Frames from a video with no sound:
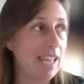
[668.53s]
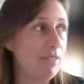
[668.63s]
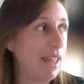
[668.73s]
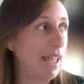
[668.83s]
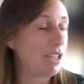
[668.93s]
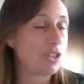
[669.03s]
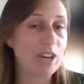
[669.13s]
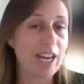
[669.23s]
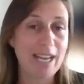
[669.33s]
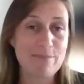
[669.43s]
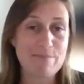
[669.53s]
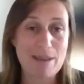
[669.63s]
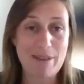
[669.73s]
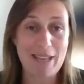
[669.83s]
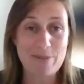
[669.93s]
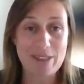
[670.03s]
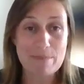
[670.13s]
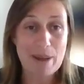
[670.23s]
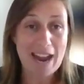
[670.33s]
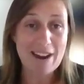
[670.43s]
if they're training maybe with
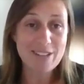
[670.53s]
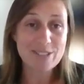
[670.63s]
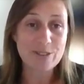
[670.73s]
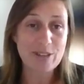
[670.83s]
their parents,